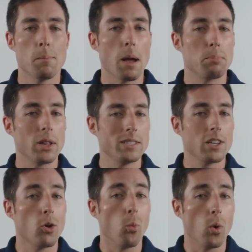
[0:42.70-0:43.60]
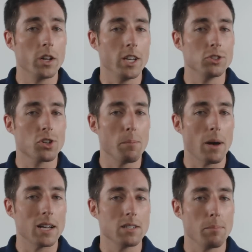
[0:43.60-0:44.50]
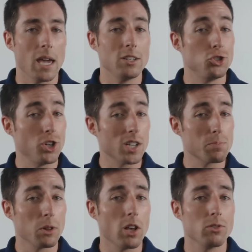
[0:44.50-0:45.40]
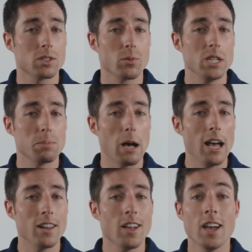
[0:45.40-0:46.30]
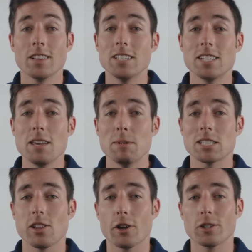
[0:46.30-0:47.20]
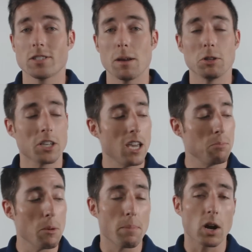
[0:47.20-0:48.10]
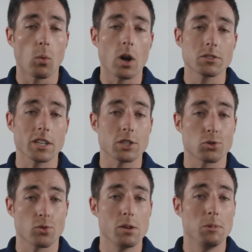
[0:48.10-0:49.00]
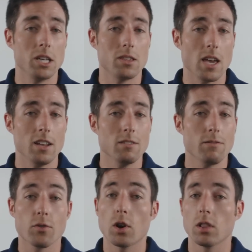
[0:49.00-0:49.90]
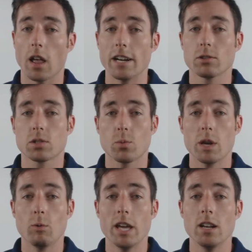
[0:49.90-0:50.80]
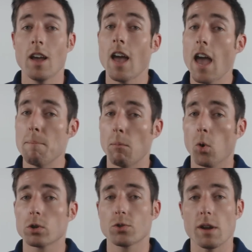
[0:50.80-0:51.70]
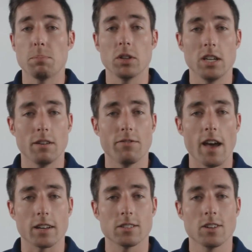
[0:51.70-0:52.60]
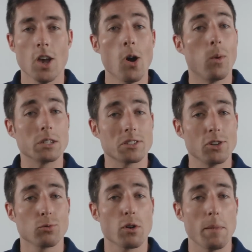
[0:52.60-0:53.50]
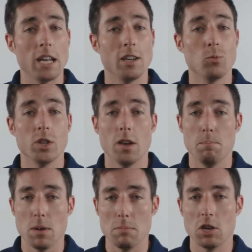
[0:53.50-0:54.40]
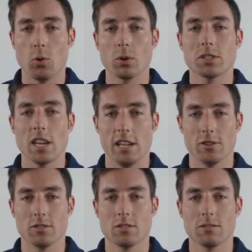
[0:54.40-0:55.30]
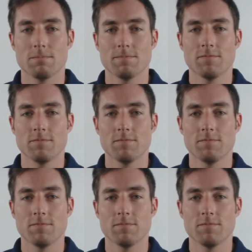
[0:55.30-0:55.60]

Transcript: By placing a 1 inch composite band just below the sweet spot, the team at Slugger is able to keep the barrel walls extremely thin for a lighter swing weight and more trampoline effect, while still remaining within BBCOR standards.